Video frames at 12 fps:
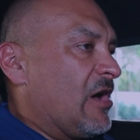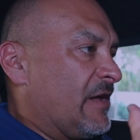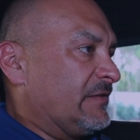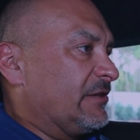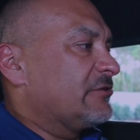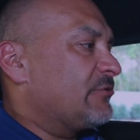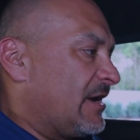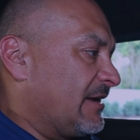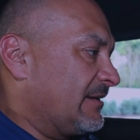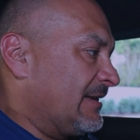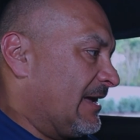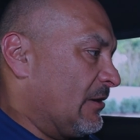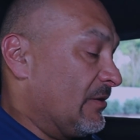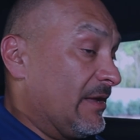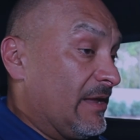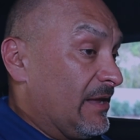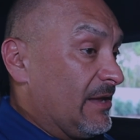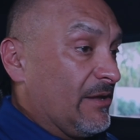on the track. Now,
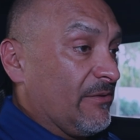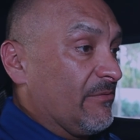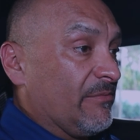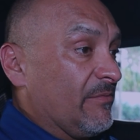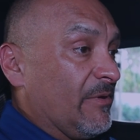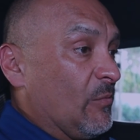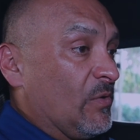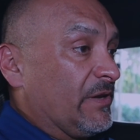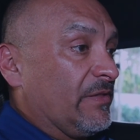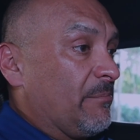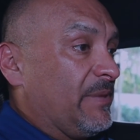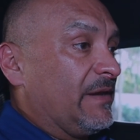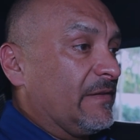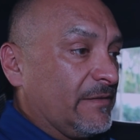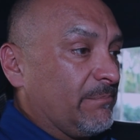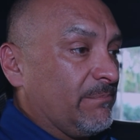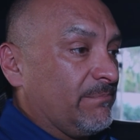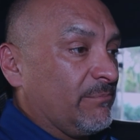one of the
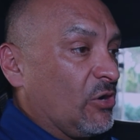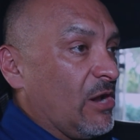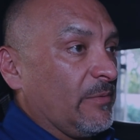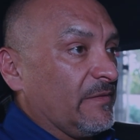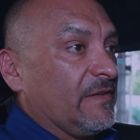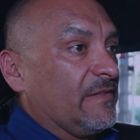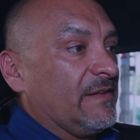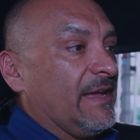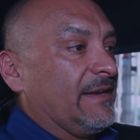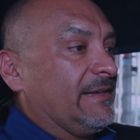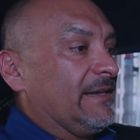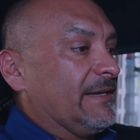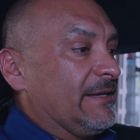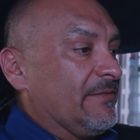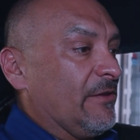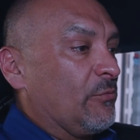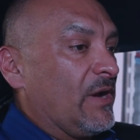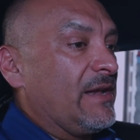biggest problems is that
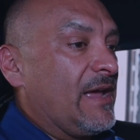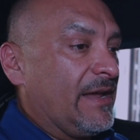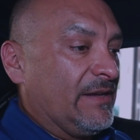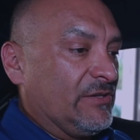the ride height